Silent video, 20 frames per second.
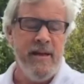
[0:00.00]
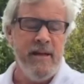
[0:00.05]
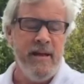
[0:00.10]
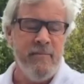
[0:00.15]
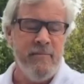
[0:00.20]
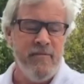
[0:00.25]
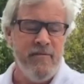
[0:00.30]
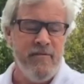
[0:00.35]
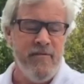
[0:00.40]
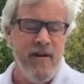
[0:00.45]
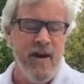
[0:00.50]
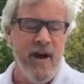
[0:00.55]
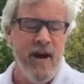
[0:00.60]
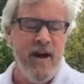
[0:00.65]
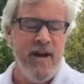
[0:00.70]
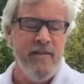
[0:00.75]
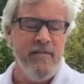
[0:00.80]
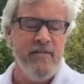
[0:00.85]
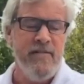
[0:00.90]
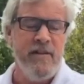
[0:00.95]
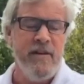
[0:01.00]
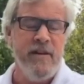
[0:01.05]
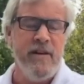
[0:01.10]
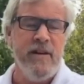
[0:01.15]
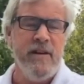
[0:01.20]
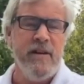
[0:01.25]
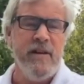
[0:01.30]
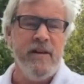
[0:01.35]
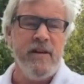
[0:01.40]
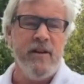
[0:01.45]
Number 5,
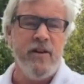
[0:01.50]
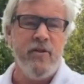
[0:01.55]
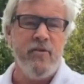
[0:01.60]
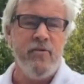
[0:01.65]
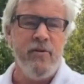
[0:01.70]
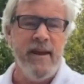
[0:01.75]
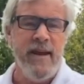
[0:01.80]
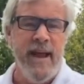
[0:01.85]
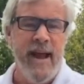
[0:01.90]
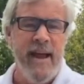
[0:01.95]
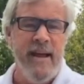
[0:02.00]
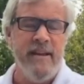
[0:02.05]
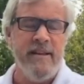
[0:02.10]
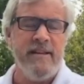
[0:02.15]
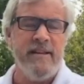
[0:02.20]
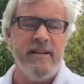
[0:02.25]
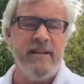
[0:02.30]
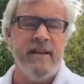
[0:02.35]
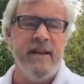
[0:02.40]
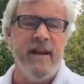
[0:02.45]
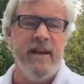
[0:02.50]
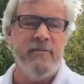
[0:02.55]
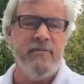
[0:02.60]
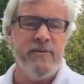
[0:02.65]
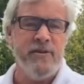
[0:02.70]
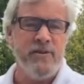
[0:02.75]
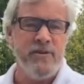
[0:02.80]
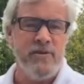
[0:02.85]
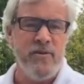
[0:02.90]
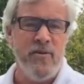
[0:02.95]
create
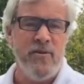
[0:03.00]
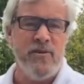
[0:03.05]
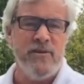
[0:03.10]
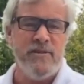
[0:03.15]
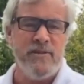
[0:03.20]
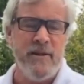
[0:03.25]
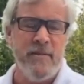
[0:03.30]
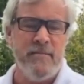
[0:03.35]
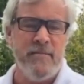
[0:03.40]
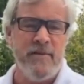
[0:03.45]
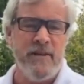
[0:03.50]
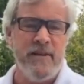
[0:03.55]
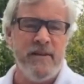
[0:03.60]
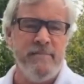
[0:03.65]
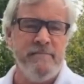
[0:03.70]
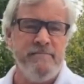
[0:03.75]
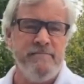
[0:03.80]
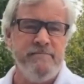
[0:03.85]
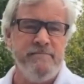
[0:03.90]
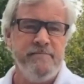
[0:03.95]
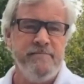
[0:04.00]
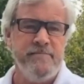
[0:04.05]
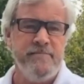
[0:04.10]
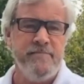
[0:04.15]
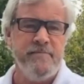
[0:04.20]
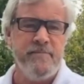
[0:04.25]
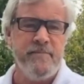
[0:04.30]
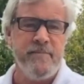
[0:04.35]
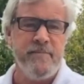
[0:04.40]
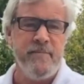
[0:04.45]
and restore
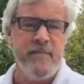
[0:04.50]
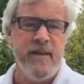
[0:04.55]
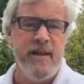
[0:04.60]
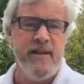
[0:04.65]
something.